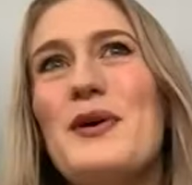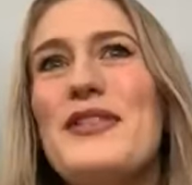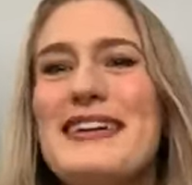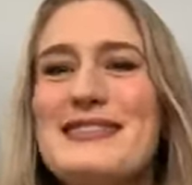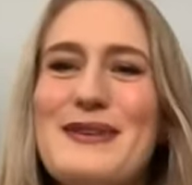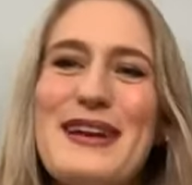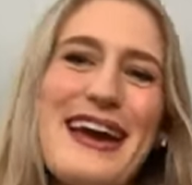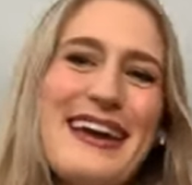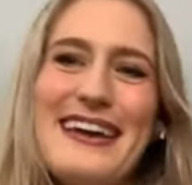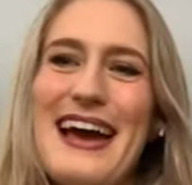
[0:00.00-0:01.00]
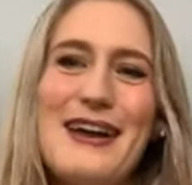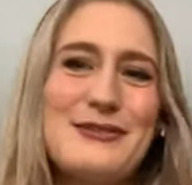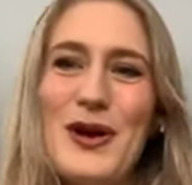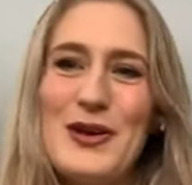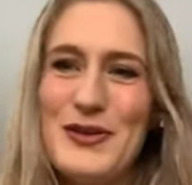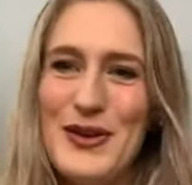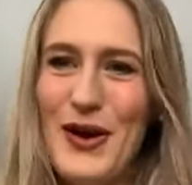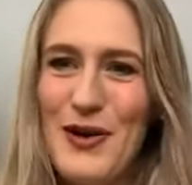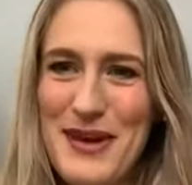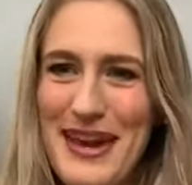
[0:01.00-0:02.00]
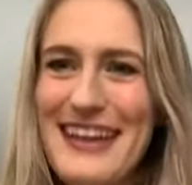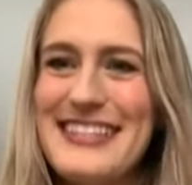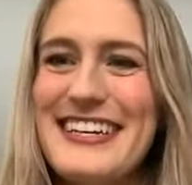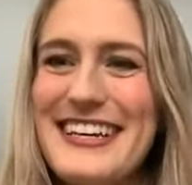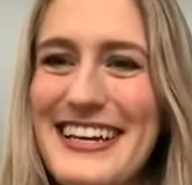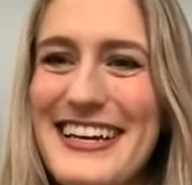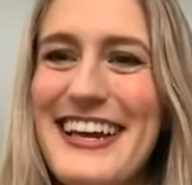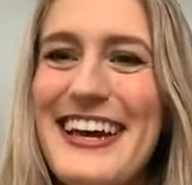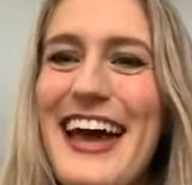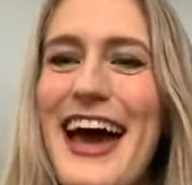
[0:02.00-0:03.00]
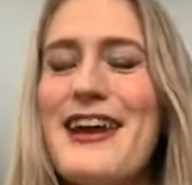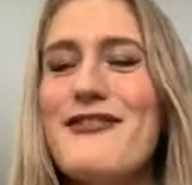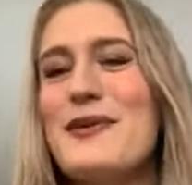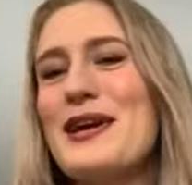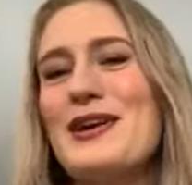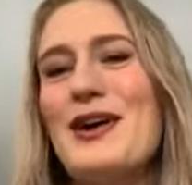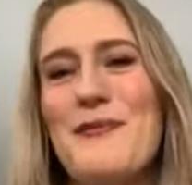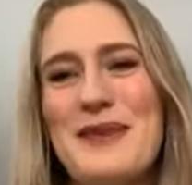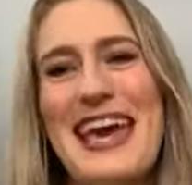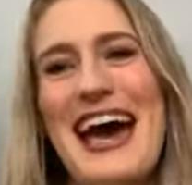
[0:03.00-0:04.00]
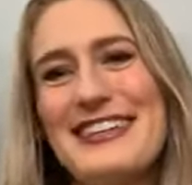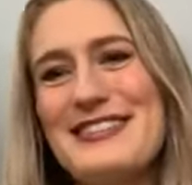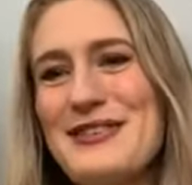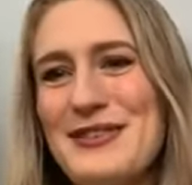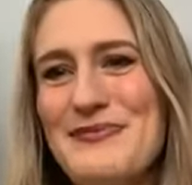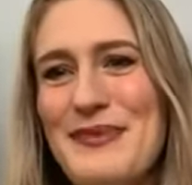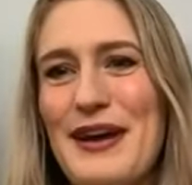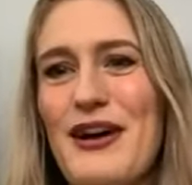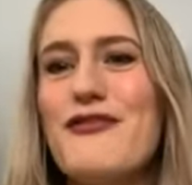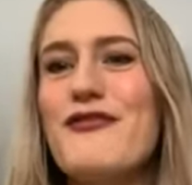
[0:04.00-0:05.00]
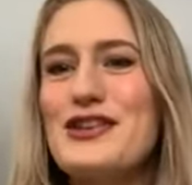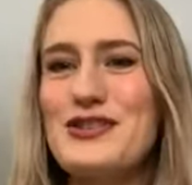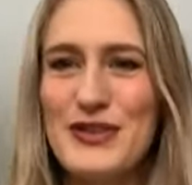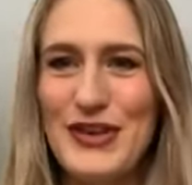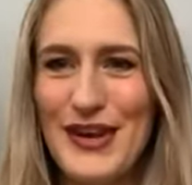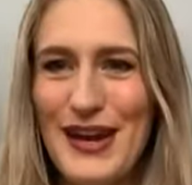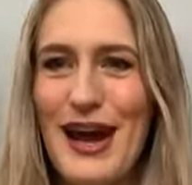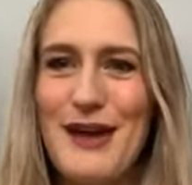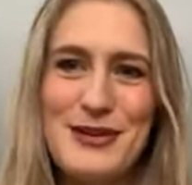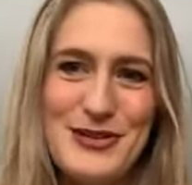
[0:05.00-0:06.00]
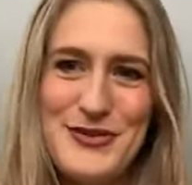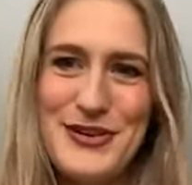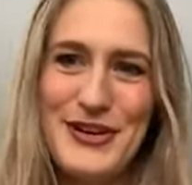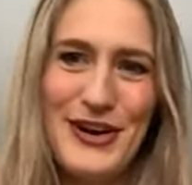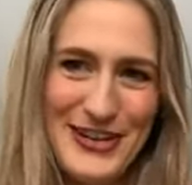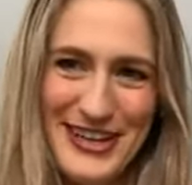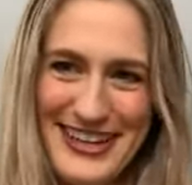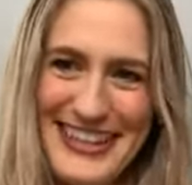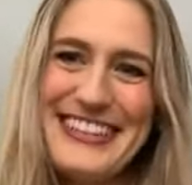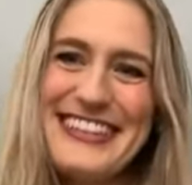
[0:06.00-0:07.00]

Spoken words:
Well, that's what I want you to call me. And everyone can call me Kat too, but officially I'm Katrina Galka.